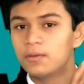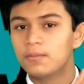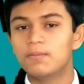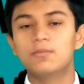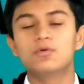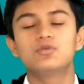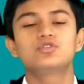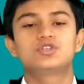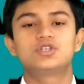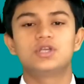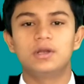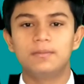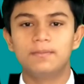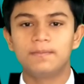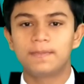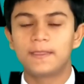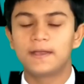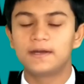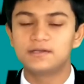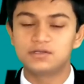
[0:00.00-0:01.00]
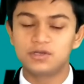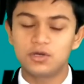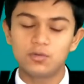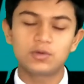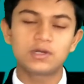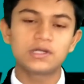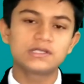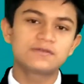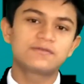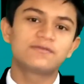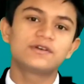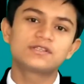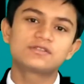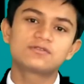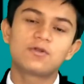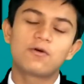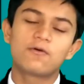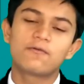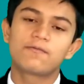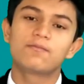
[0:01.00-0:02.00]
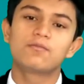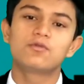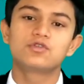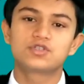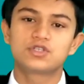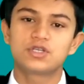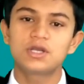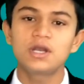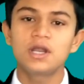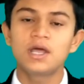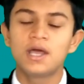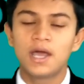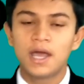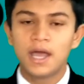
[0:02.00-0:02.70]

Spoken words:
motion, that is Newton's first law of motion,